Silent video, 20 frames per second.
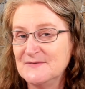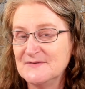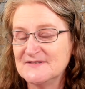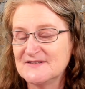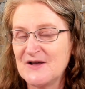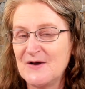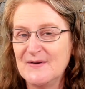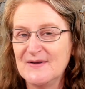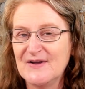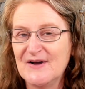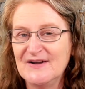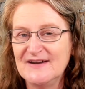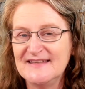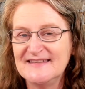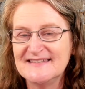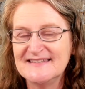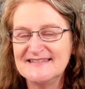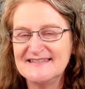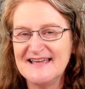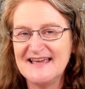what's going on
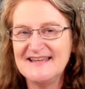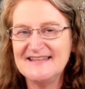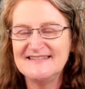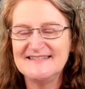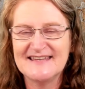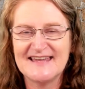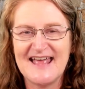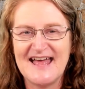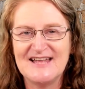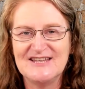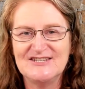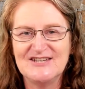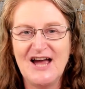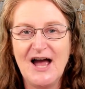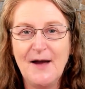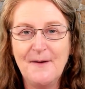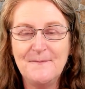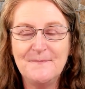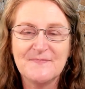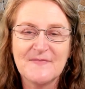in the States, to catch
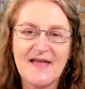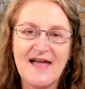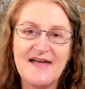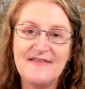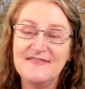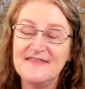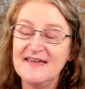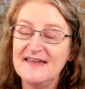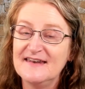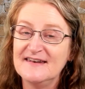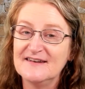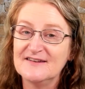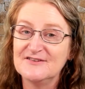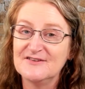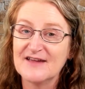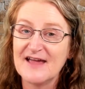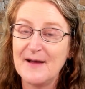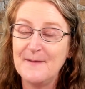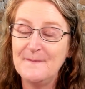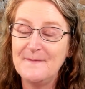up, and then
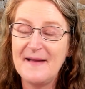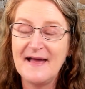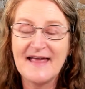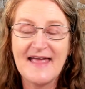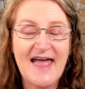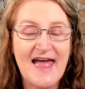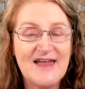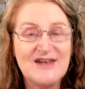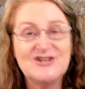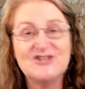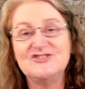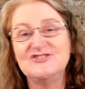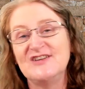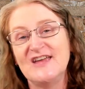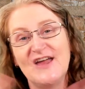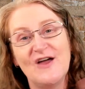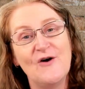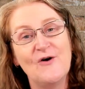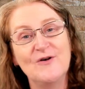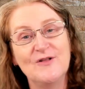to come back and
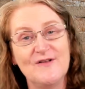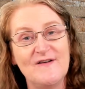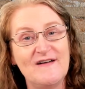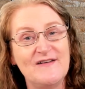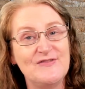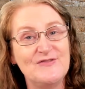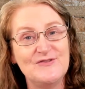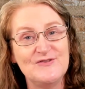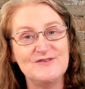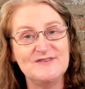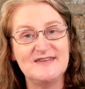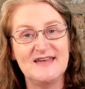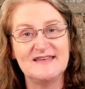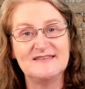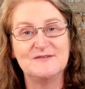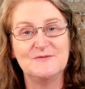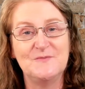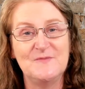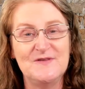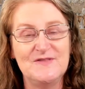share all our
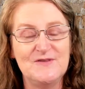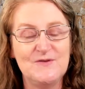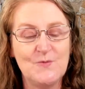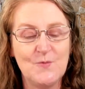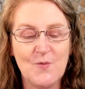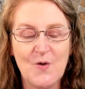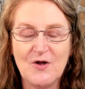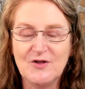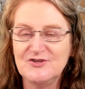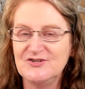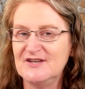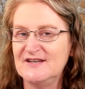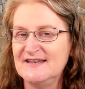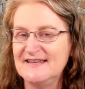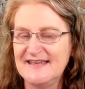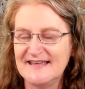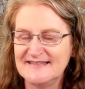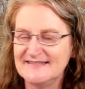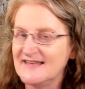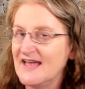enthusiasm with you while
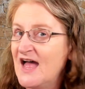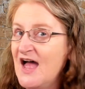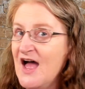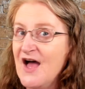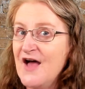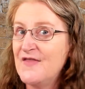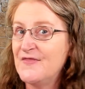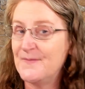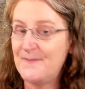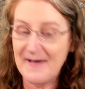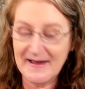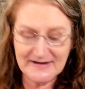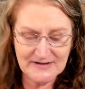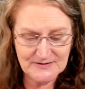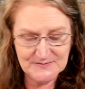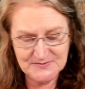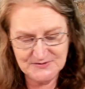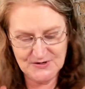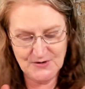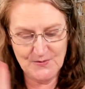Jenny gets the
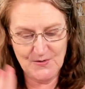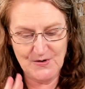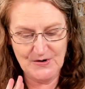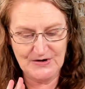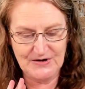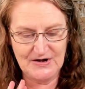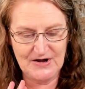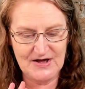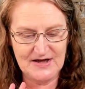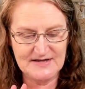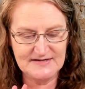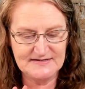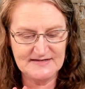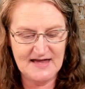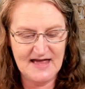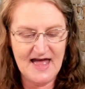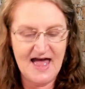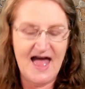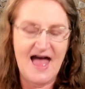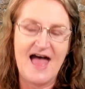Pakenham show organised
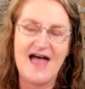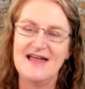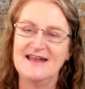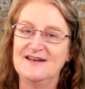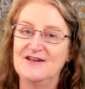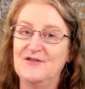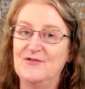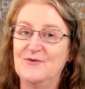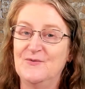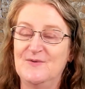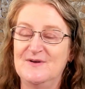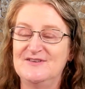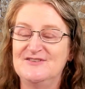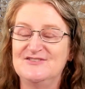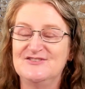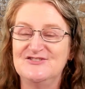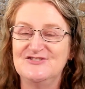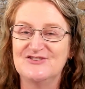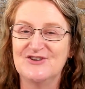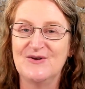and the
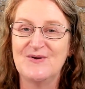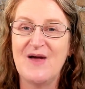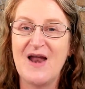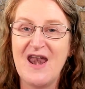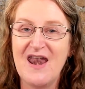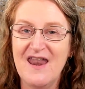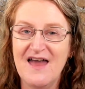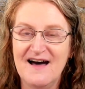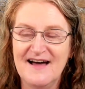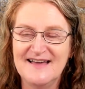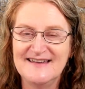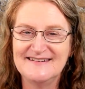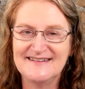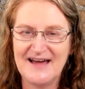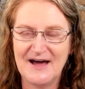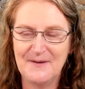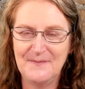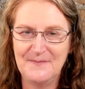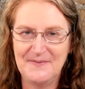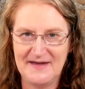Western show lined
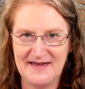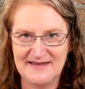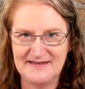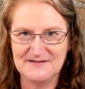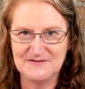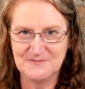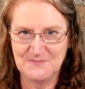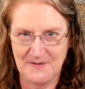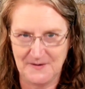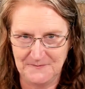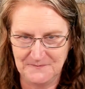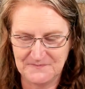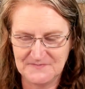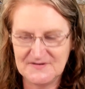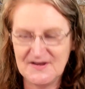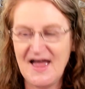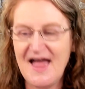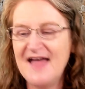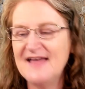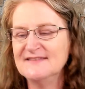up as well.
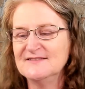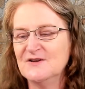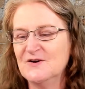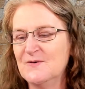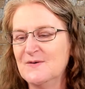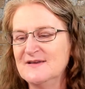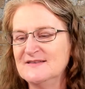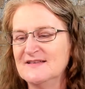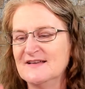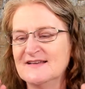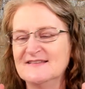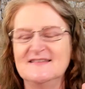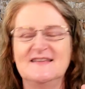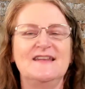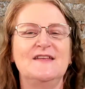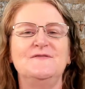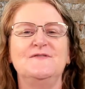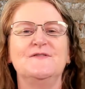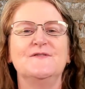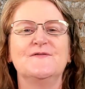So as always, like I said,
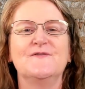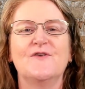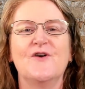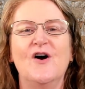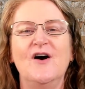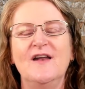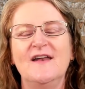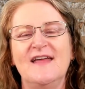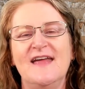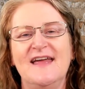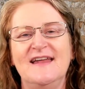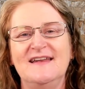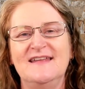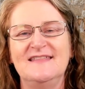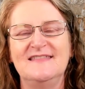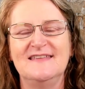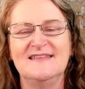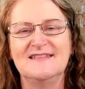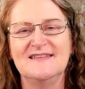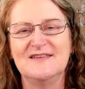if you've got
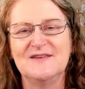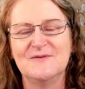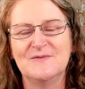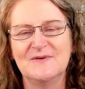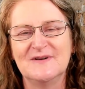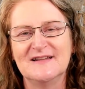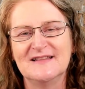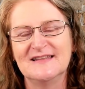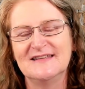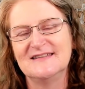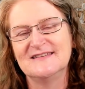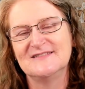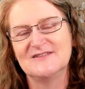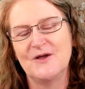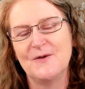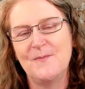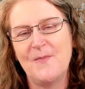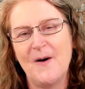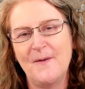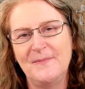anything that you want to let us
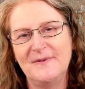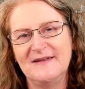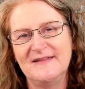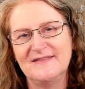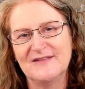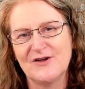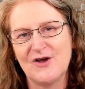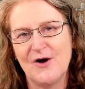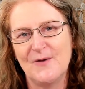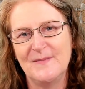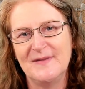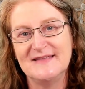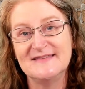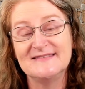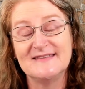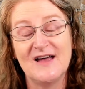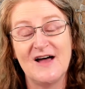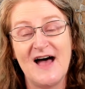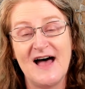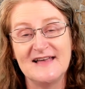know, pop it in the
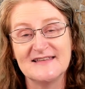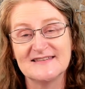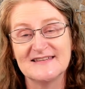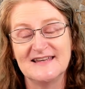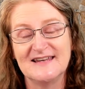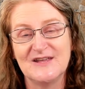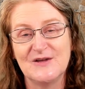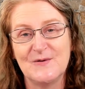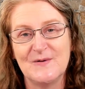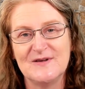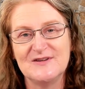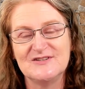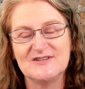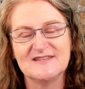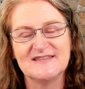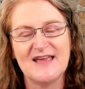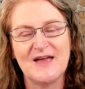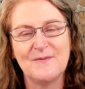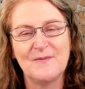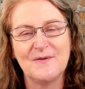comments, ask any
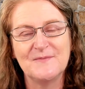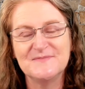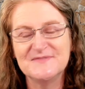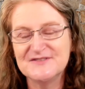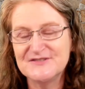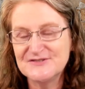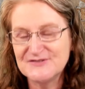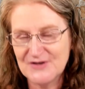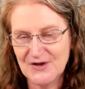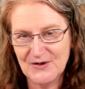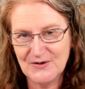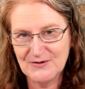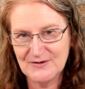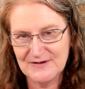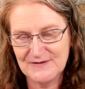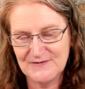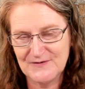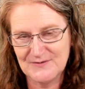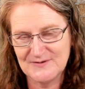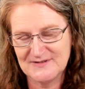questions, and I'm so
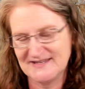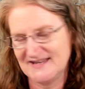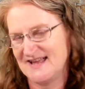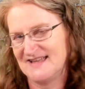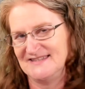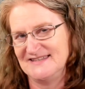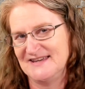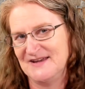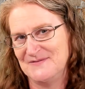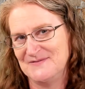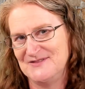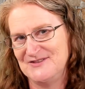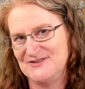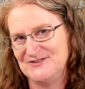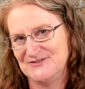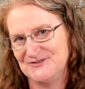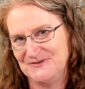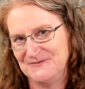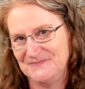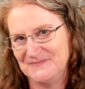looking forward to catching up with you
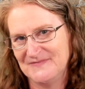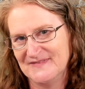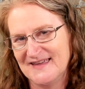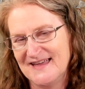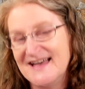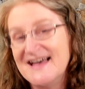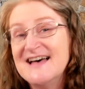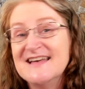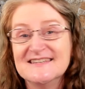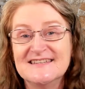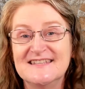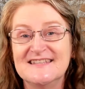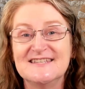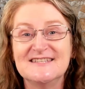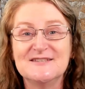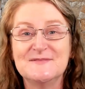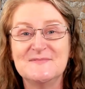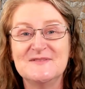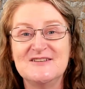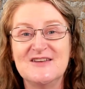soon. So
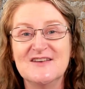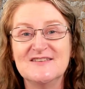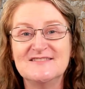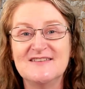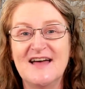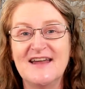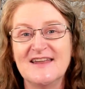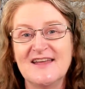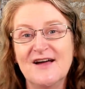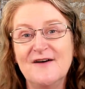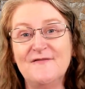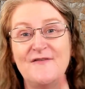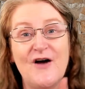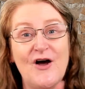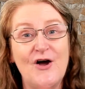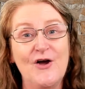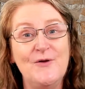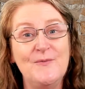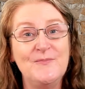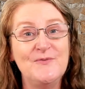this is Michelle signing off.
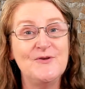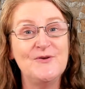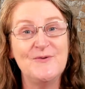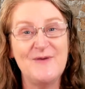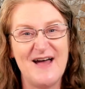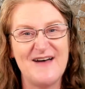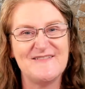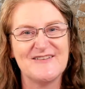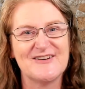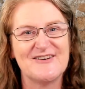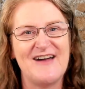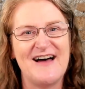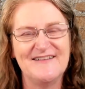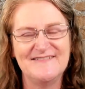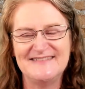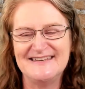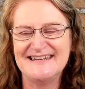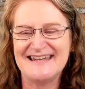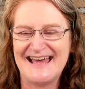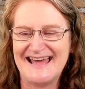I hope you have a
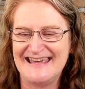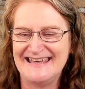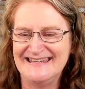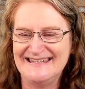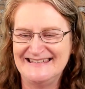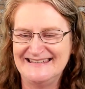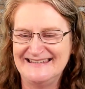crafty day.